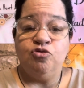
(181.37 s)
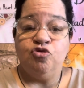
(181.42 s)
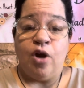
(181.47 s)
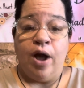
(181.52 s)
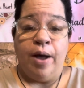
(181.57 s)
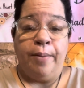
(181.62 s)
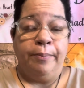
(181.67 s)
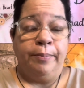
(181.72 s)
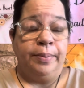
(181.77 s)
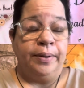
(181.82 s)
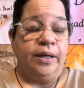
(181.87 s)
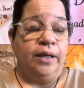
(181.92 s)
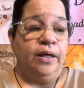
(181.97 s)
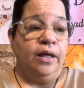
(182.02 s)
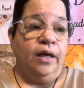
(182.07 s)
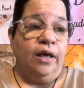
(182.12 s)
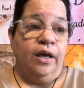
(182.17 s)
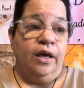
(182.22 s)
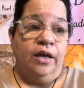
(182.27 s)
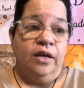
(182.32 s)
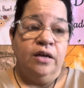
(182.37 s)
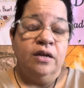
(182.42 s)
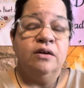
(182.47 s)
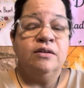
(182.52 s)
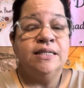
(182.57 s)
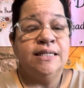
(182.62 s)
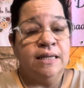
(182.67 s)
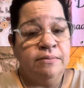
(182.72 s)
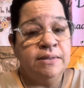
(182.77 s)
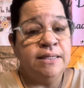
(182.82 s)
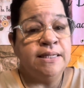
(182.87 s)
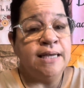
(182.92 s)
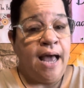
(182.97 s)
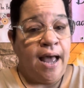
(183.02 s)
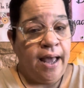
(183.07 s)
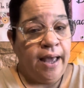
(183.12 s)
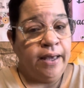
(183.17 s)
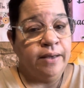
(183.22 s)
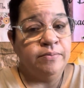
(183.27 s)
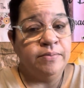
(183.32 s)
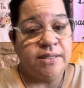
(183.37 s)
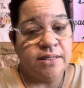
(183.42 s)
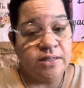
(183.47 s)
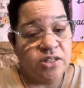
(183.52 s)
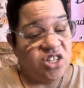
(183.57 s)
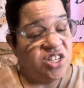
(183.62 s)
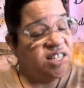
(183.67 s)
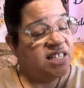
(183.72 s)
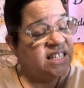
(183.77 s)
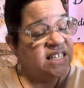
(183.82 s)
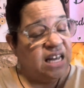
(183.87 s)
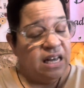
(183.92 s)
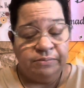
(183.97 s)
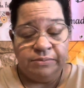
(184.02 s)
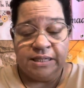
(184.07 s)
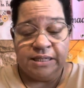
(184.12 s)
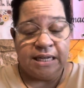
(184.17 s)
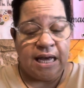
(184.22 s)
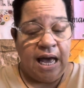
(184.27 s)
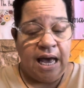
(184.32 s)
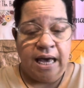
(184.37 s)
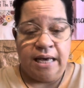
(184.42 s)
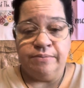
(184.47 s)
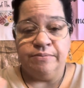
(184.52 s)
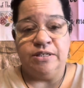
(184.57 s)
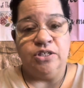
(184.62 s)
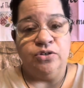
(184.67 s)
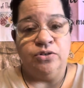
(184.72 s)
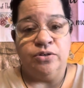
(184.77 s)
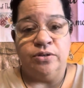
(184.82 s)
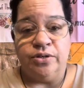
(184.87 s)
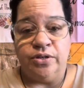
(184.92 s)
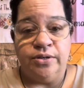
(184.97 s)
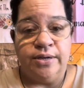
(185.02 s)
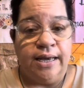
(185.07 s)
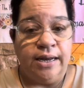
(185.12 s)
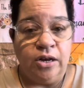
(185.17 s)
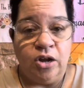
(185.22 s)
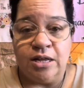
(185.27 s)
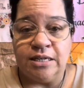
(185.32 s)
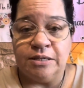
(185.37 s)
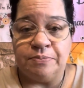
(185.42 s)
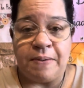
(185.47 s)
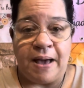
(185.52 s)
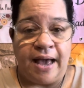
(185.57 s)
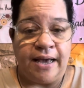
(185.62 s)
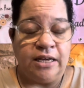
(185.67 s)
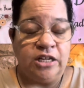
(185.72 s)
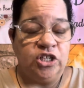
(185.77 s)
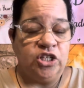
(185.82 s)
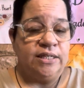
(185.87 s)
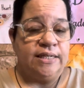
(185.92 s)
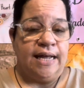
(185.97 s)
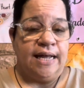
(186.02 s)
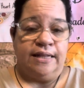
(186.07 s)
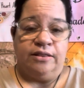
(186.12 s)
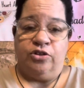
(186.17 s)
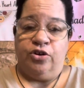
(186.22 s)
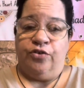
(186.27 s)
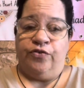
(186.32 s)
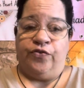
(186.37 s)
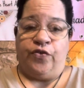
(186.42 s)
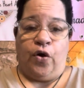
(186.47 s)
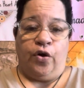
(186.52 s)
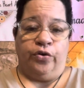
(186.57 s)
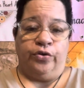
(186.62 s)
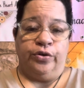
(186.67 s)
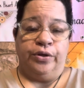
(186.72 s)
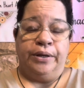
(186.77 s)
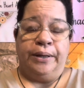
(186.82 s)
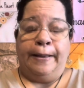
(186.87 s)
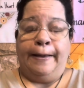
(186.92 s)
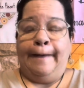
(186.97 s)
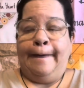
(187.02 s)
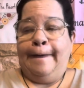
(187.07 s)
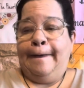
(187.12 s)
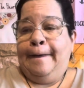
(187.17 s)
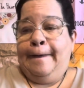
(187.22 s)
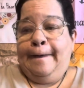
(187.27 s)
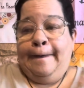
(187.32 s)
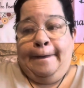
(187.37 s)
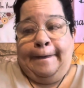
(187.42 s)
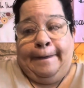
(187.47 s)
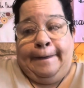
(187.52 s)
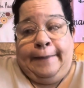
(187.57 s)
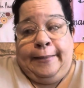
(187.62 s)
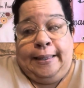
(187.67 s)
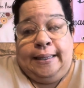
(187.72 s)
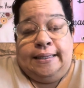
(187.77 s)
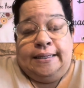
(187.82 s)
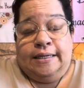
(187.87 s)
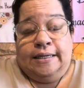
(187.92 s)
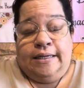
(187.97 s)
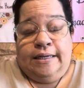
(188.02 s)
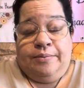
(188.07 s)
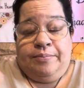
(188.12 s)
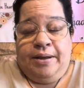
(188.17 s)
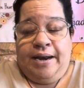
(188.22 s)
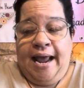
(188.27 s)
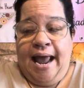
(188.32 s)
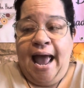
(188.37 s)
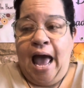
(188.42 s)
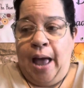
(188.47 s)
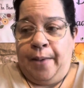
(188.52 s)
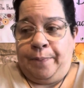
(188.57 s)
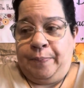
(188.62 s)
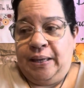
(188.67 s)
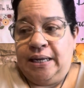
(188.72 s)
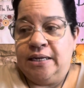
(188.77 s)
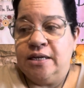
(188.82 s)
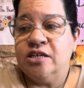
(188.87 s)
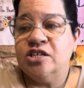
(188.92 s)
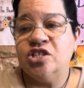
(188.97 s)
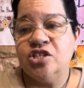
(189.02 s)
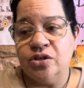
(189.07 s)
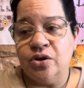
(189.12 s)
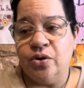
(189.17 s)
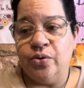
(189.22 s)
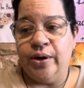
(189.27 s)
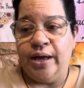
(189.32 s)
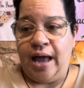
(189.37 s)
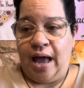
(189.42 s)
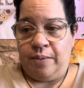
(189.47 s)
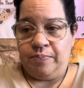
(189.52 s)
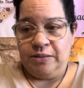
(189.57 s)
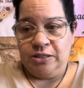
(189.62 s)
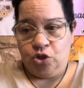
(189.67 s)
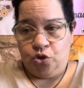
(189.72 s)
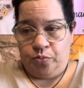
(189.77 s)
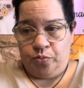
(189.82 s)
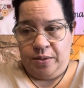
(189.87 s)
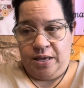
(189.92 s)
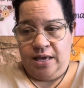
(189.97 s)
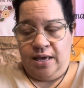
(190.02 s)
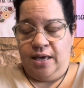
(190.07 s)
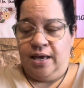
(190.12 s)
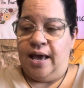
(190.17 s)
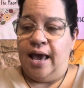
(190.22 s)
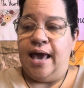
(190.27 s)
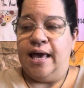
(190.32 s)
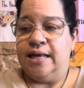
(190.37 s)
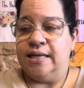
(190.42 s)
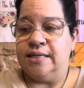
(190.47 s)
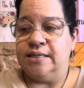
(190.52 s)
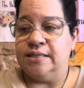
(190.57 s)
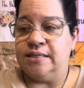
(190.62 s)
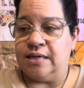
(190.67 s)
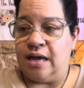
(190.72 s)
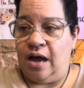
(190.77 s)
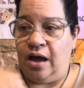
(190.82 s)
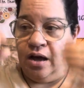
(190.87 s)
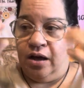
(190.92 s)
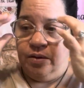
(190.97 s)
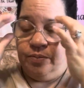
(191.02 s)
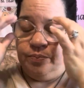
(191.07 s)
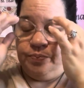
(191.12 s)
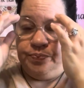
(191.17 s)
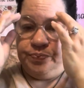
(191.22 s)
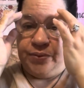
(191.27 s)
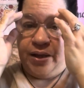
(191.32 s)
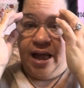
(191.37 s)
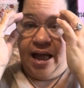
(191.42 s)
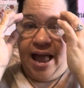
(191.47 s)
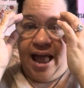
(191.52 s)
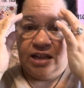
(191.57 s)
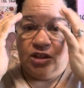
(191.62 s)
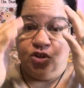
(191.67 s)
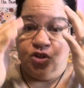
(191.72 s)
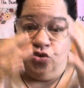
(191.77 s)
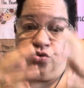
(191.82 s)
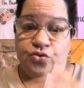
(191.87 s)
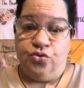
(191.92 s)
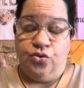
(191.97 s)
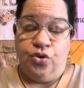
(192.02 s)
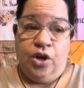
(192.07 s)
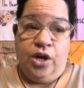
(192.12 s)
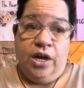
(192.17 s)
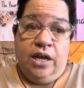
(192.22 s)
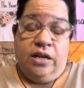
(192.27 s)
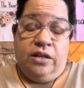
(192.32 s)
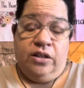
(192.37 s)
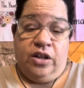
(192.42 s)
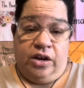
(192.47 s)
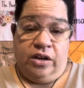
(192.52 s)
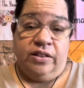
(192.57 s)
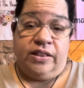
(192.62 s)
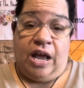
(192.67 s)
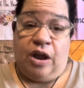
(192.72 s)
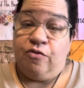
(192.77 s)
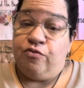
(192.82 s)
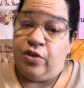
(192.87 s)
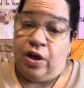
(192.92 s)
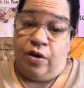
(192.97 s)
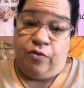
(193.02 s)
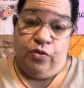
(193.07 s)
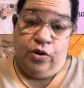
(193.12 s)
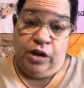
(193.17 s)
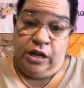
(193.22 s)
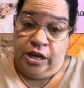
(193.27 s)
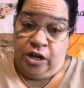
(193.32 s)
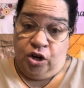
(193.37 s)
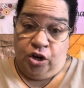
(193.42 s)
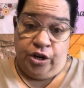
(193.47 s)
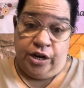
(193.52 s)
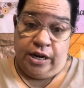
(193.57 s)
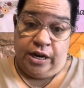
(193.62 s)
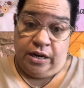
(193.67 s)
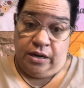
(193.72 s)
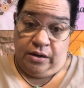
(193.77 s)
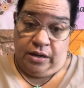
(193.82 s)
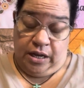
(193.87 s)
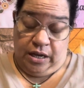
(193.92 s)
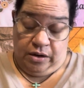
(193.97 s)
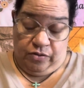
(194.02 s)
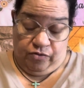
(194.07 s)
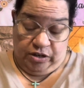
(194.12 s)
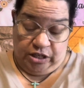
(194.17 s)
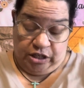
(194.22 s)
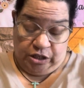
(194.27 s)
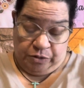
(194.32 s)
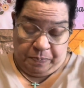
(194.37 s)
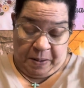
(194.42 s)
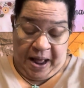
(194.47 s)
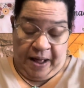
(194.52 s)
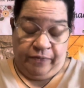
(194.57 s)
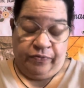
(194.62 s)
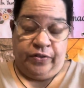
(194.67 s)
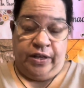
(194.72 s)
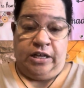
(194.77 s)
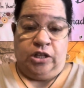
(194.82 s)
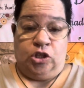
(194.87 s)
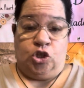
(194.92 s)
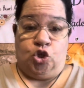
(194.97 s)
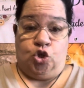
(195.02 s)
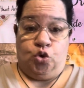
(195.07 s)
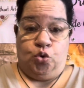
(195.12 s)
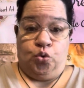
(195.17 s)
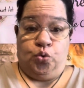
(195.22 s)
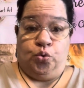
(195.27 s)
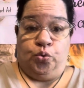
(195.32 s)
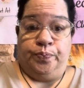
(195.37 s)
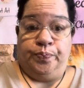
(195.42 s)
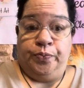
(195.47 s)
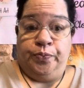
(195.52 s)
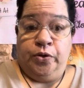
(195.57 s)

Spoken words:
drop, but you know, sometimes, just sometimes, you know, you get lost packages, not their fault. But it happened, so it happened to me, and I had to, they're really good in responding to